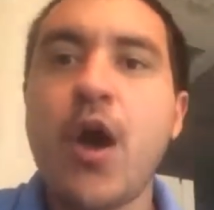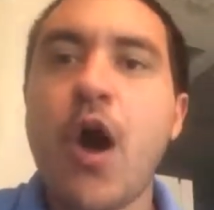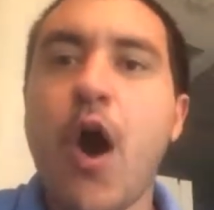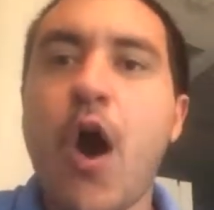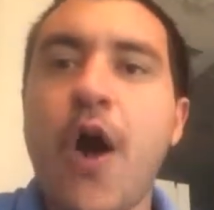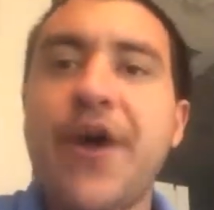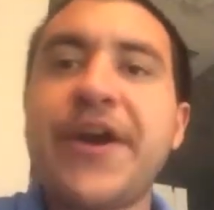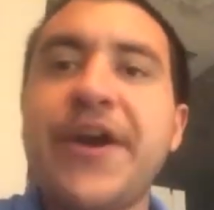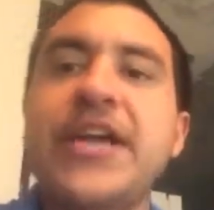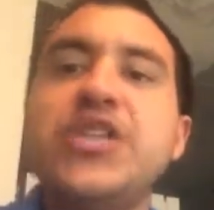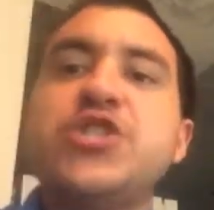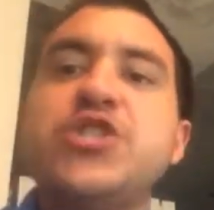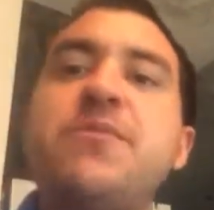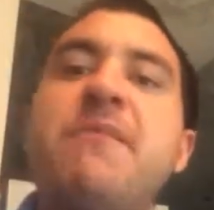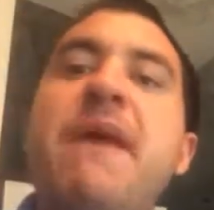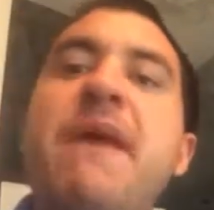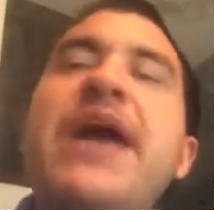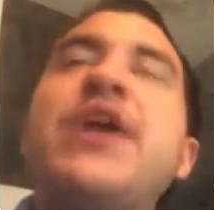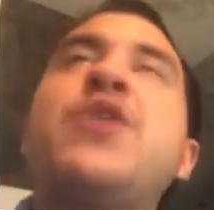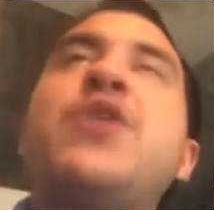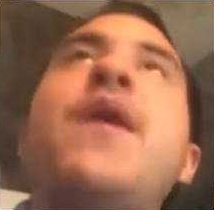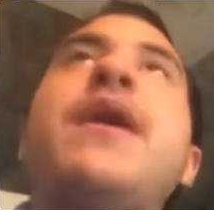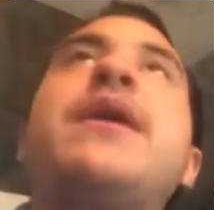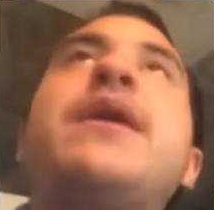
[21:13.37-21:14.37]
Archangel
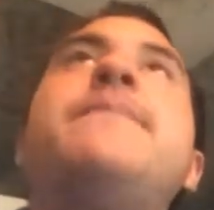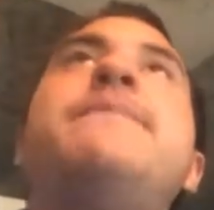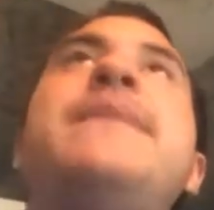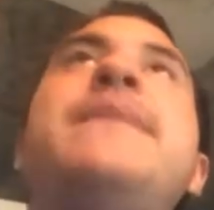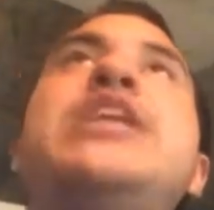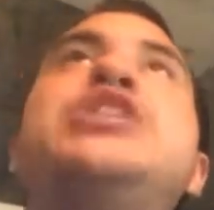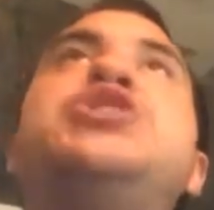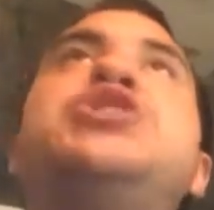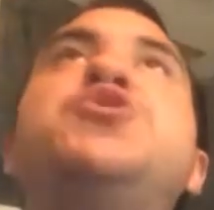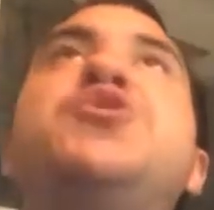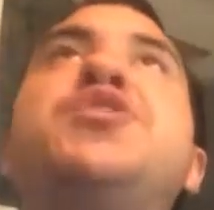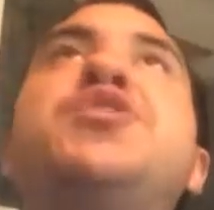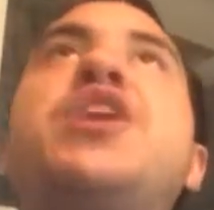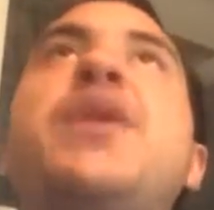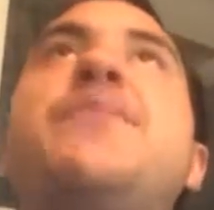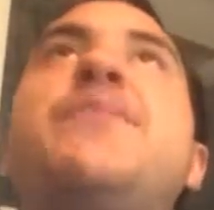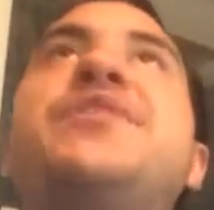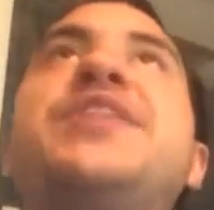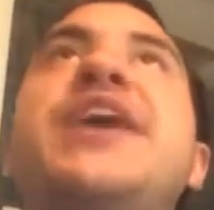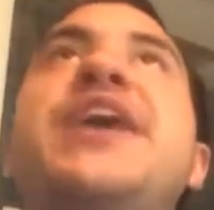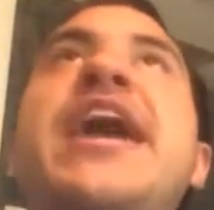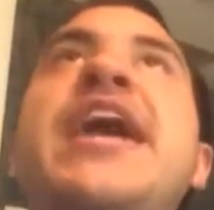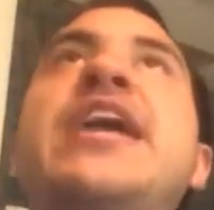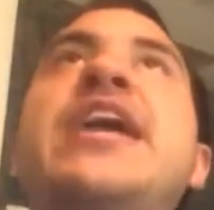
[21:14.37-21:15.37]
Michael, I command you to come
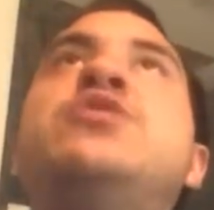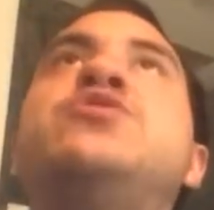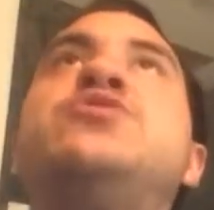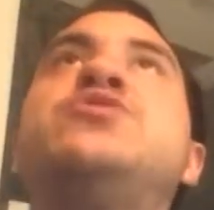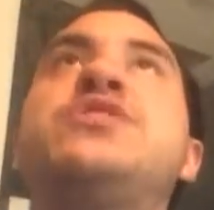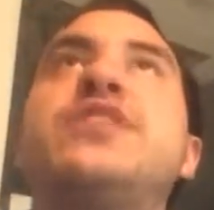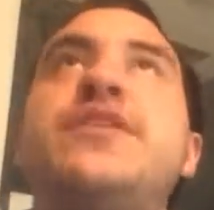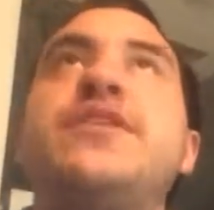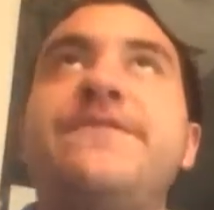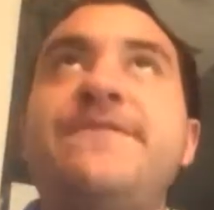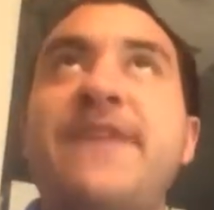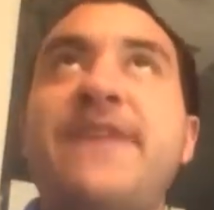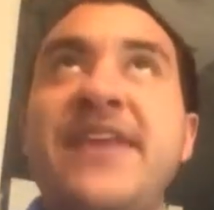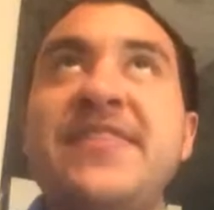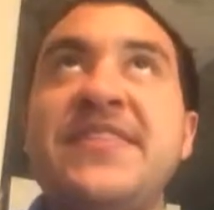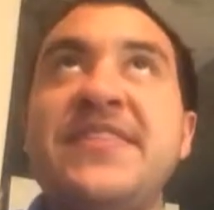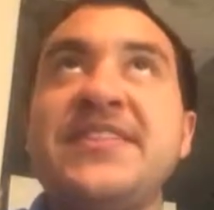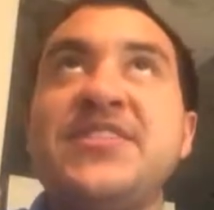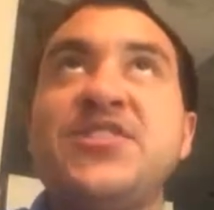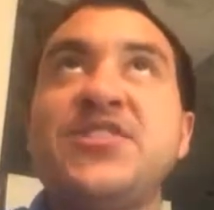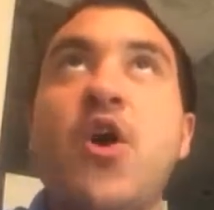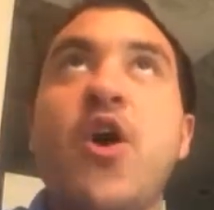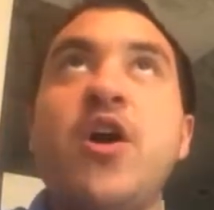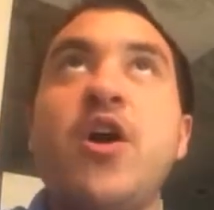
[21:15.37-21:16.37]
with the angels and to fight
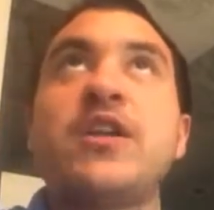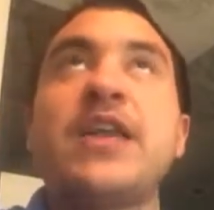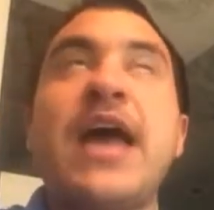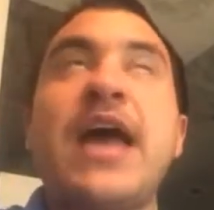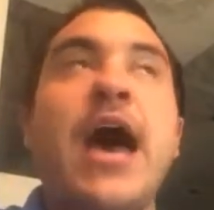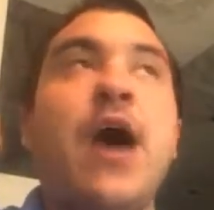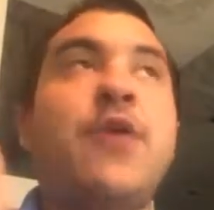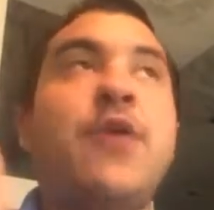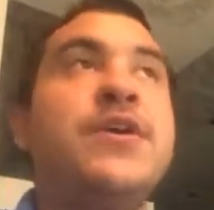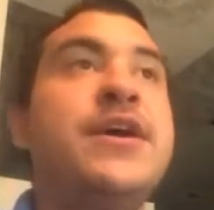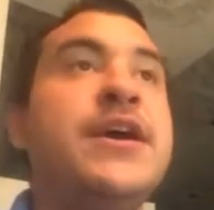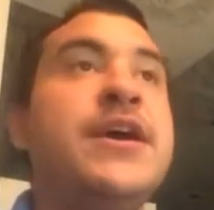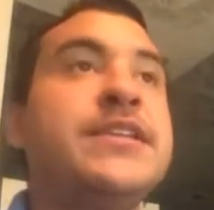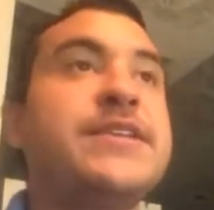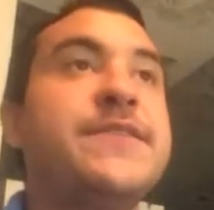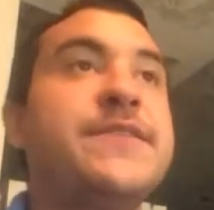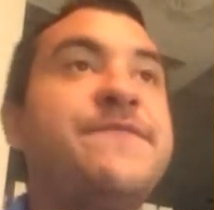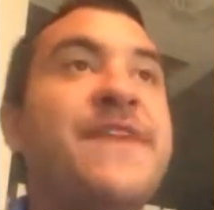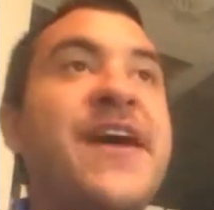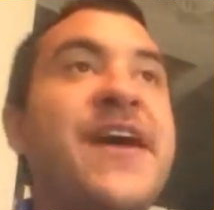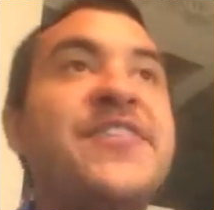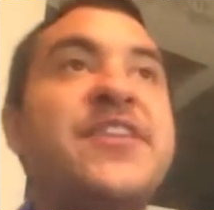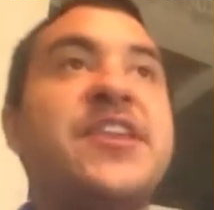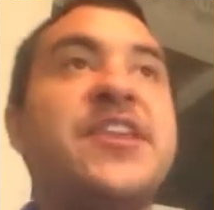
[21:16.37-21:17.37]
this dark cloud, to
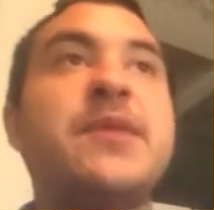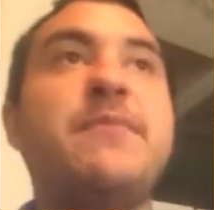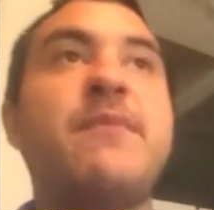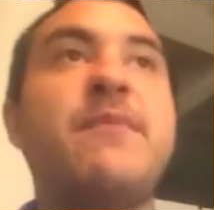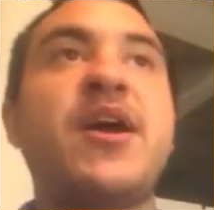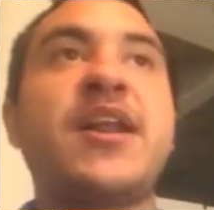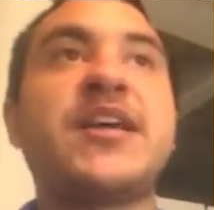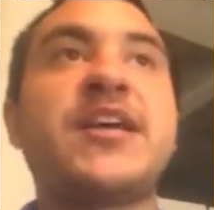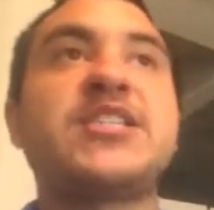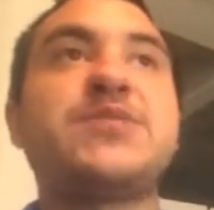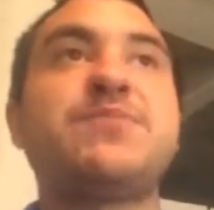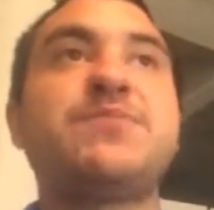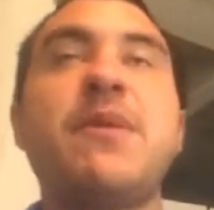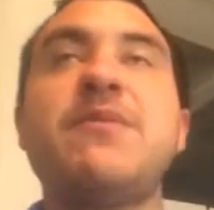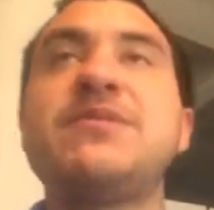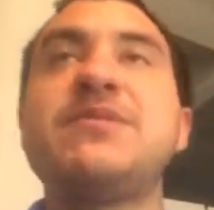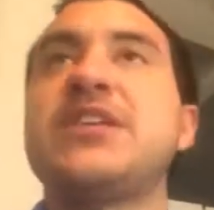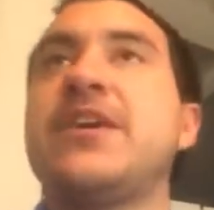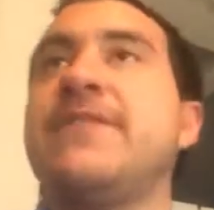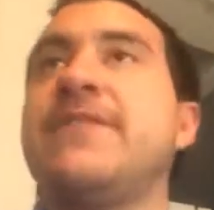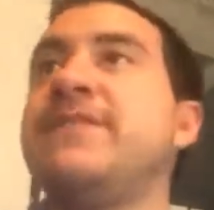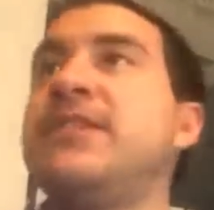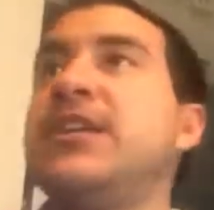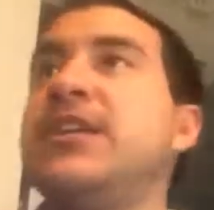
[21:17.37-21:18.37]
fight the demonic
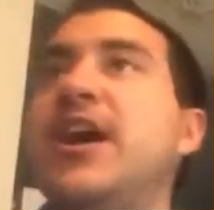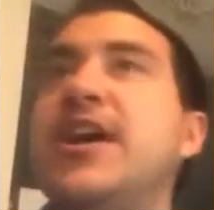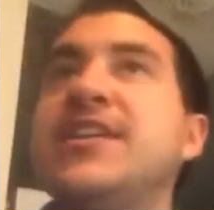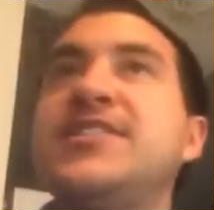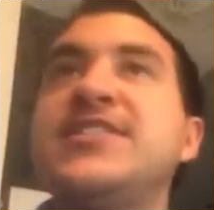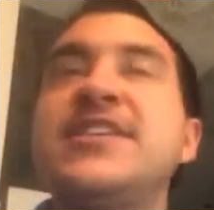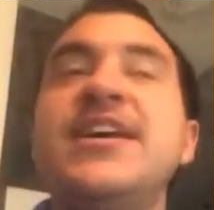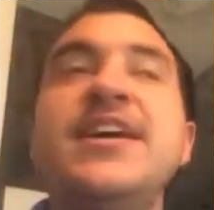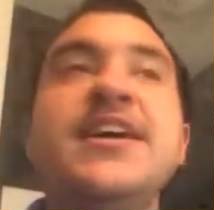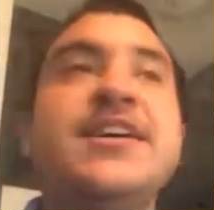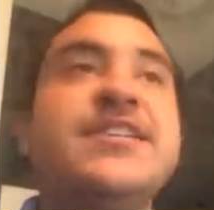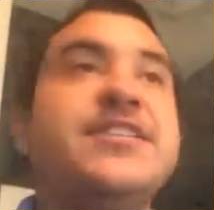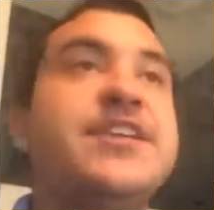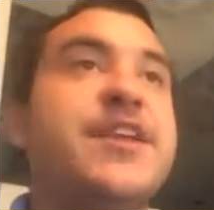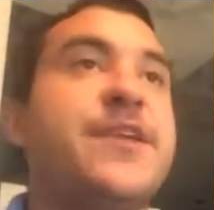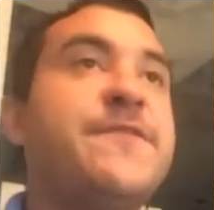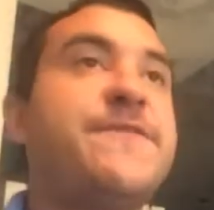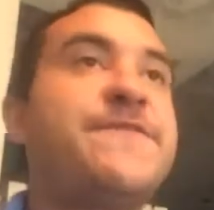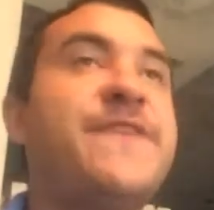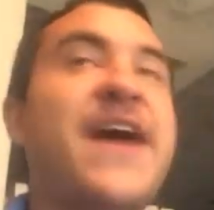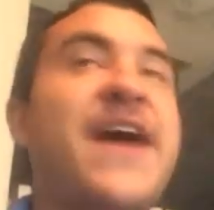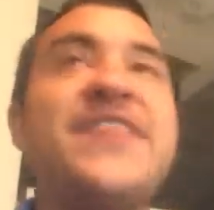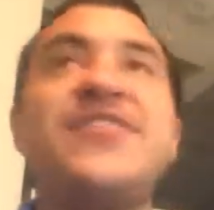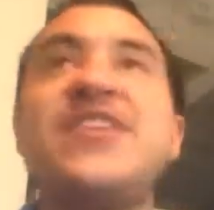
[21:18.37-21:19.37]
spirits of lust, to
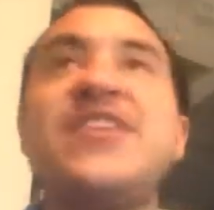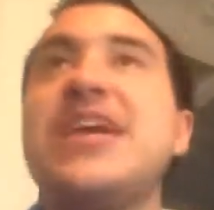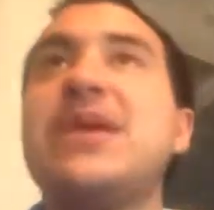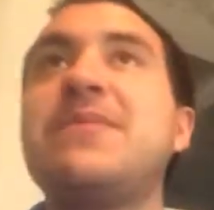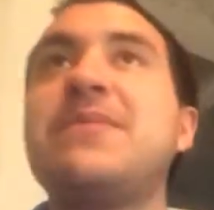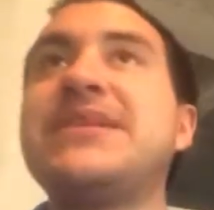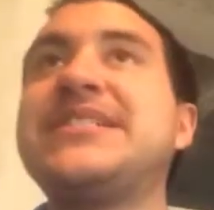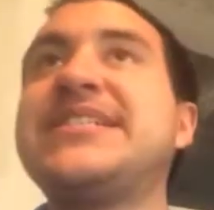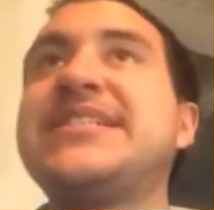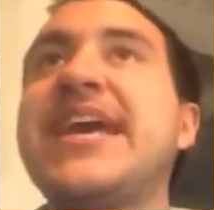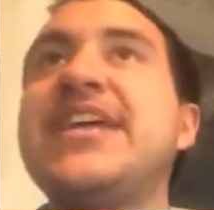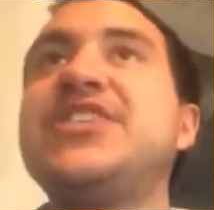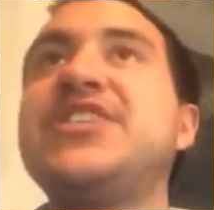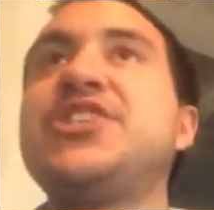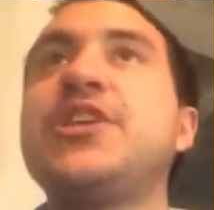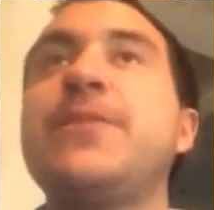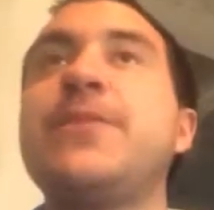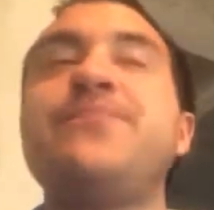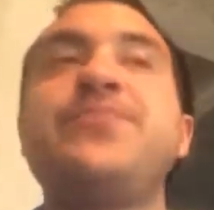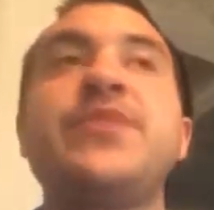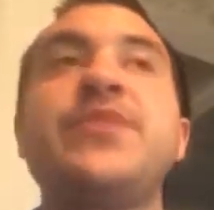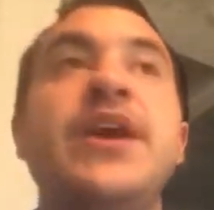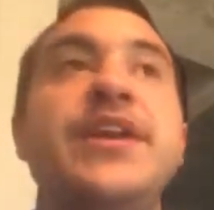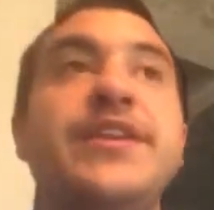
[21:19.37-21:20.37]
fight the irritation,